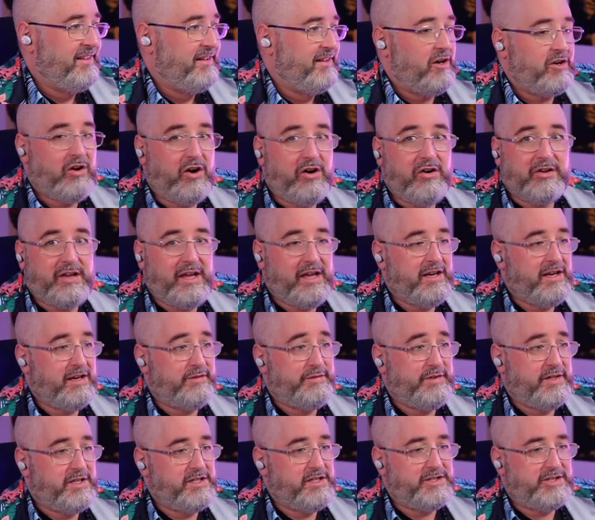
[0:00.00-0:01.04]
I can't get
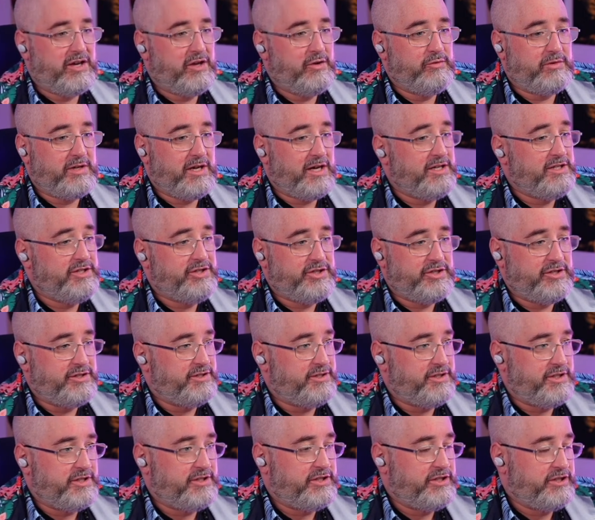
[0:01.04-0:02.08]
enough of these
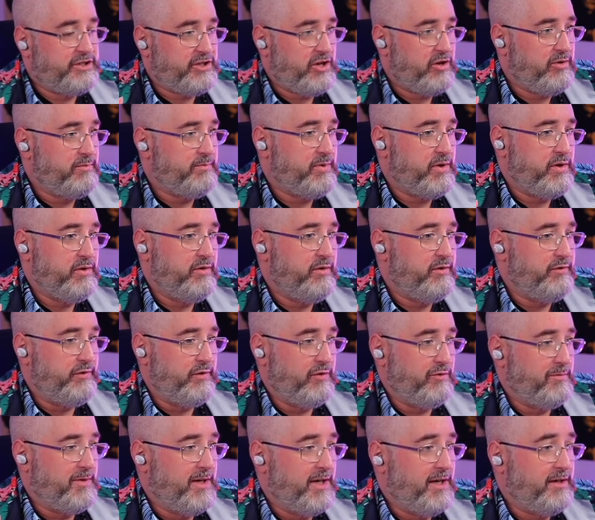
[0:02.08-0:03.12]
locations. It's so
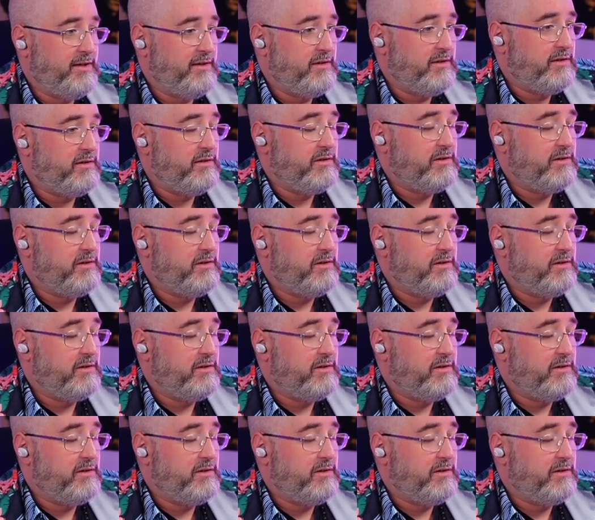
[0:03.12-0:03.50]
beautiful, man.